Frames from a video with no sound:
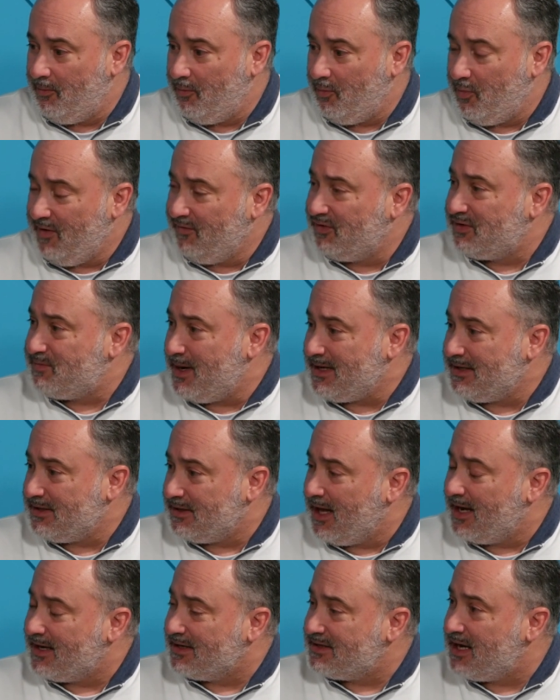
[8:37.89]
We've spent a
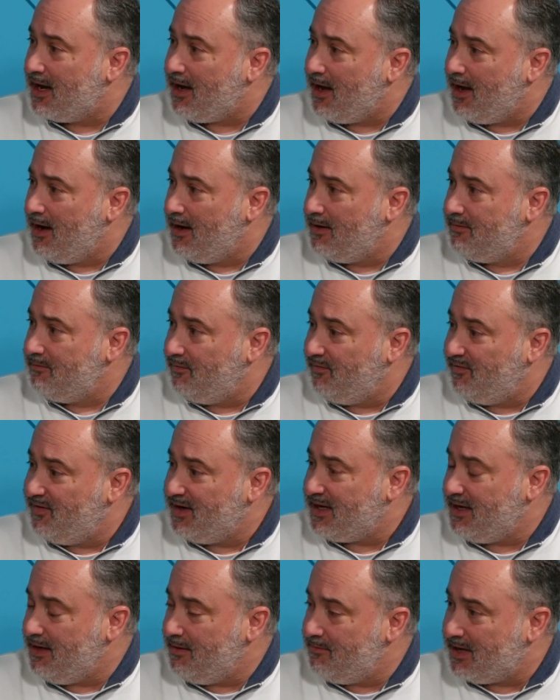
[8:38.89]
lot of time,
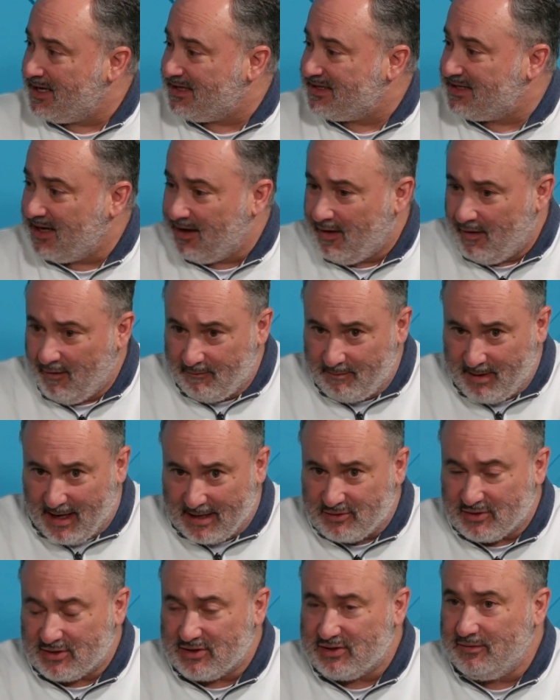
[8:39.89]
Vickie, myself,
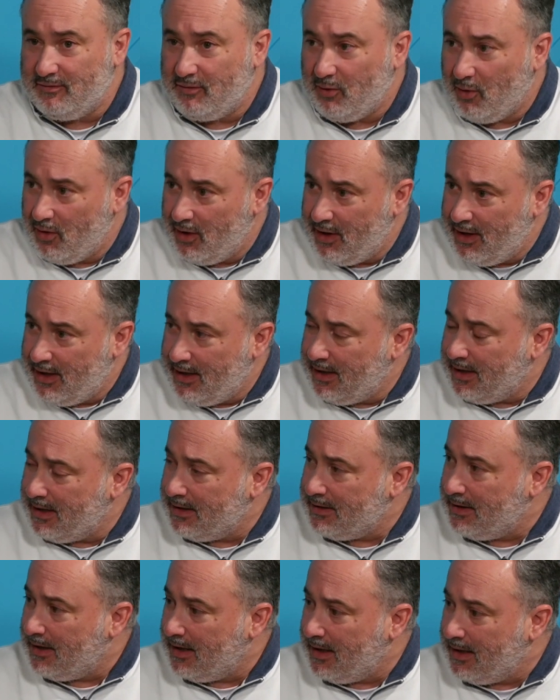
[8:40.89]
Patrick Savoy,
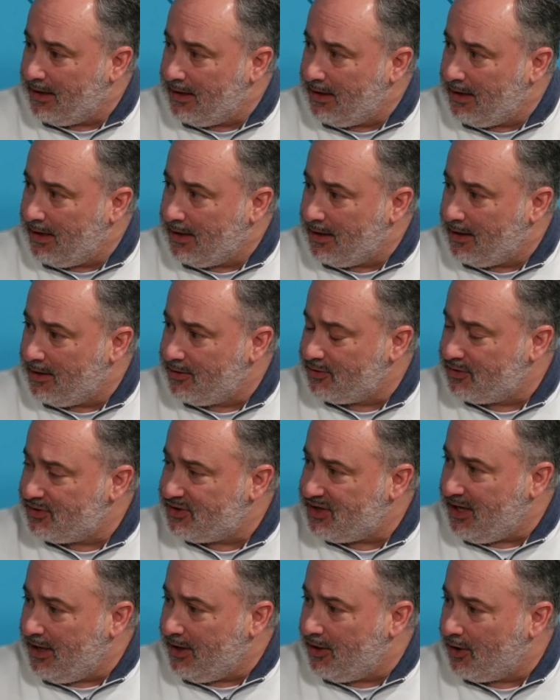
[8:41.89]
and
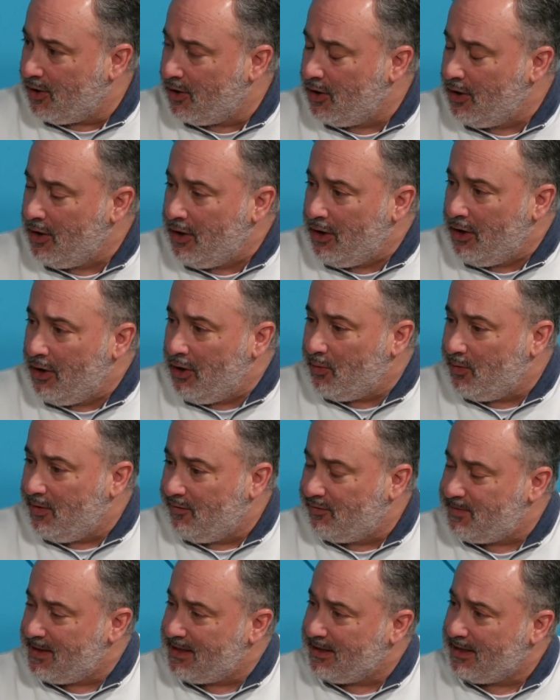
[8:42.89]
others here,
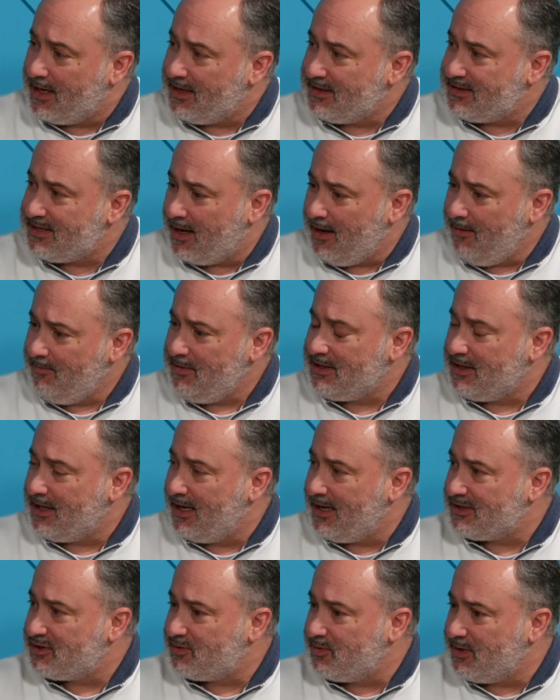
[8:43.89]
we've spent a lot of time in the
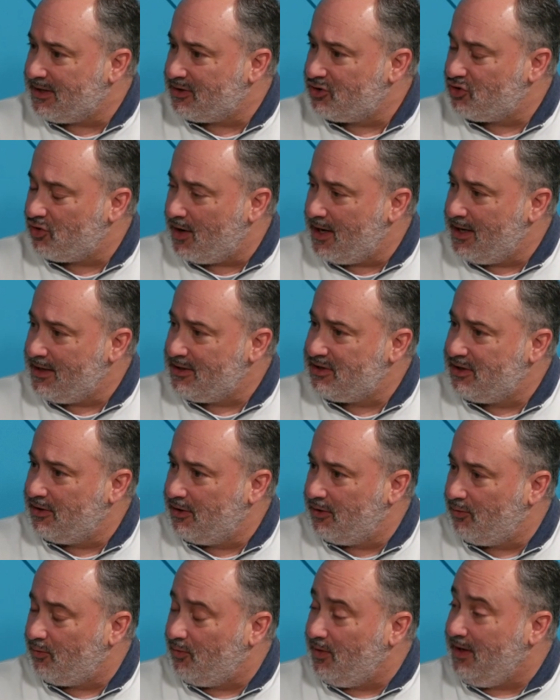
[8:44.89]
last week trying
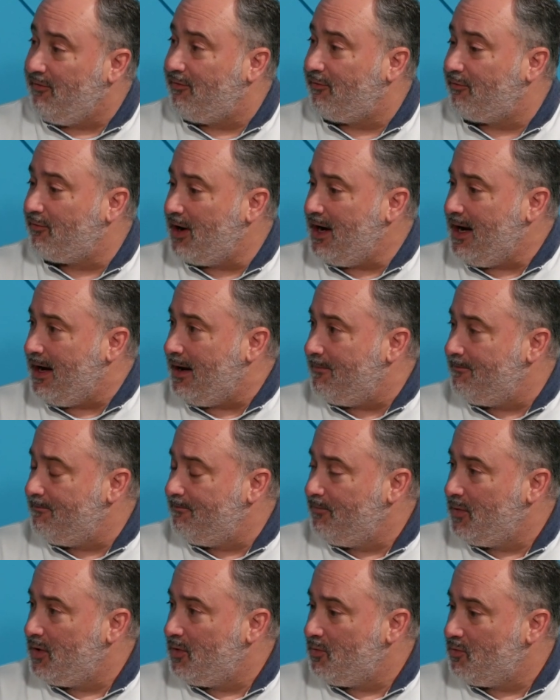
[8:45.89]
to
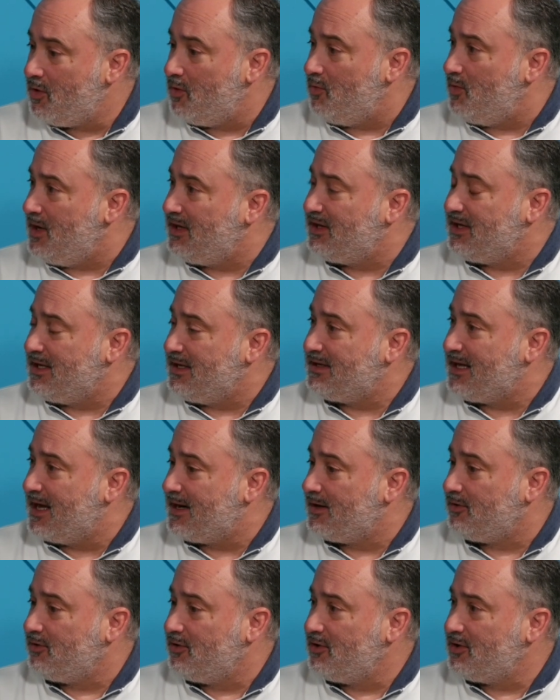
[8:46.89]
reframe what we think
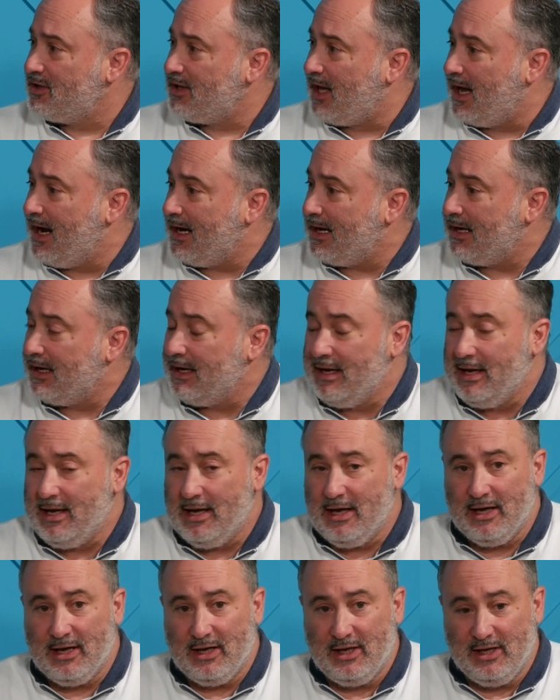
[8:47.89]
that'll look like.
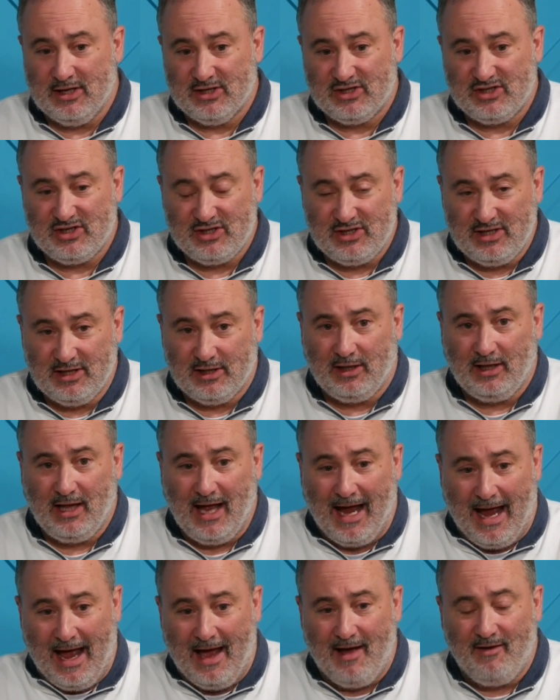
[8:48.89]
You still
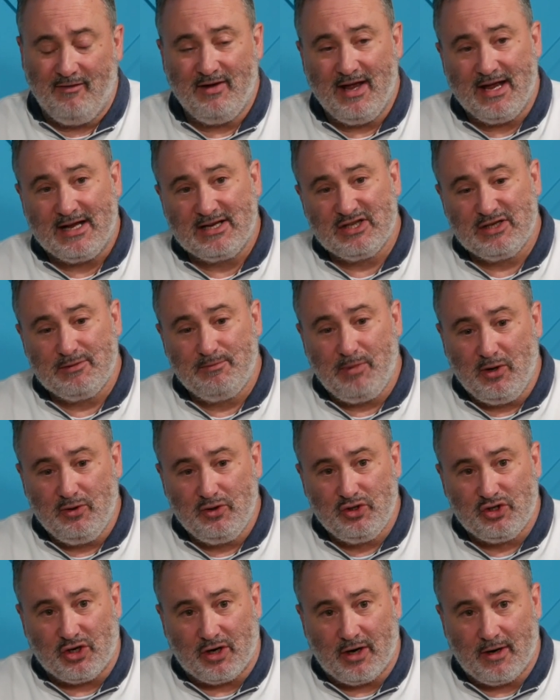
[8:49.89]
have
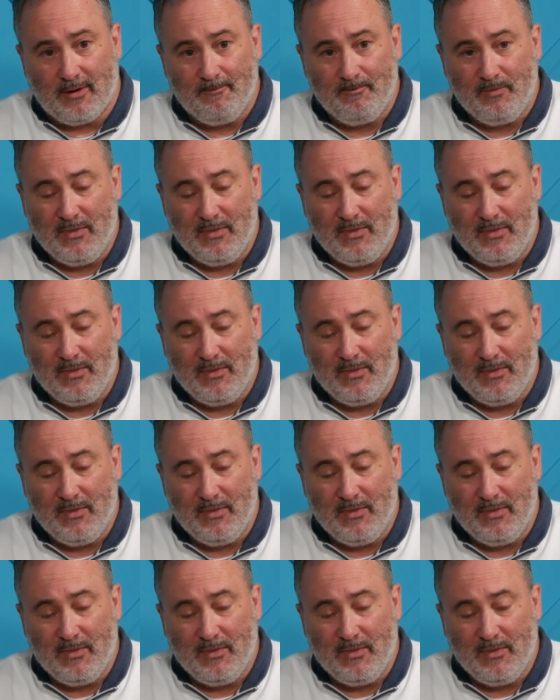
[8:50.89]
exposure.